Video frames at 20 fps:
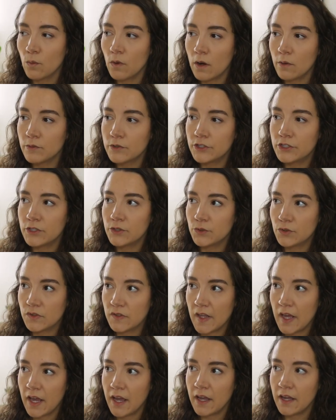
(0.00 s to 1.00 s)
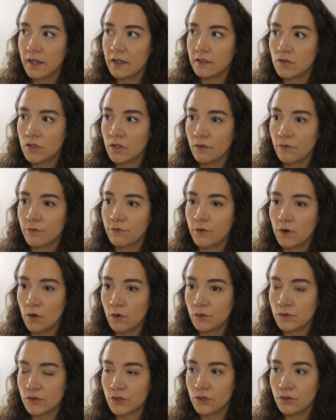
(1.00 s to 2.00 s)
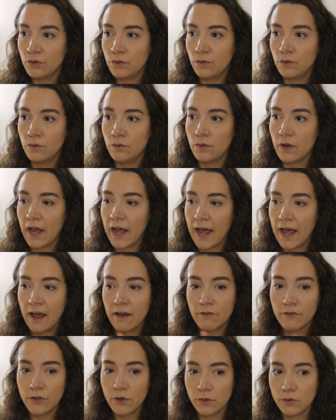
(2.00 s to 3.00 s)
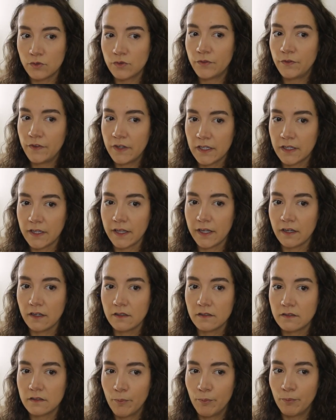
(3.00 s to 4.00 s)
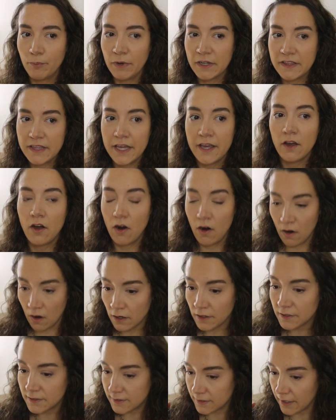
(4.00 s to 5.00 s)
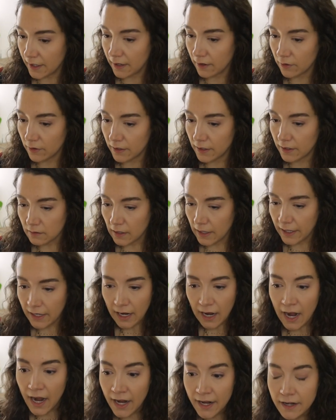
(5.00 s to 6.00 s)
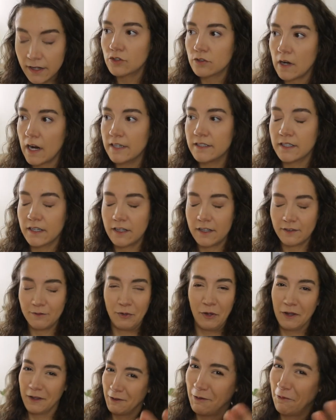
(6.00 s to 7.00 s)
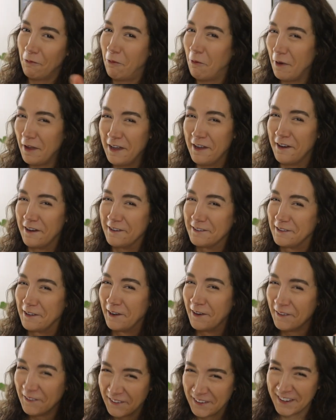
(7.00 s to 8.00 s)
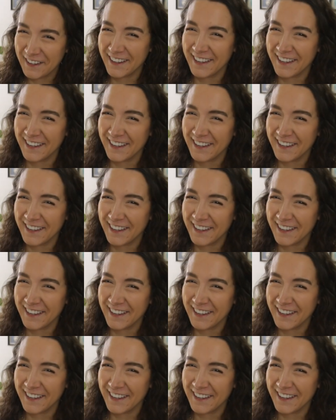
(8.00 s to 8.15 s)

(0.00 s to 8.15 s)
what would you say to folks who have those feelings, but they are scary? Like I tried to, we all know.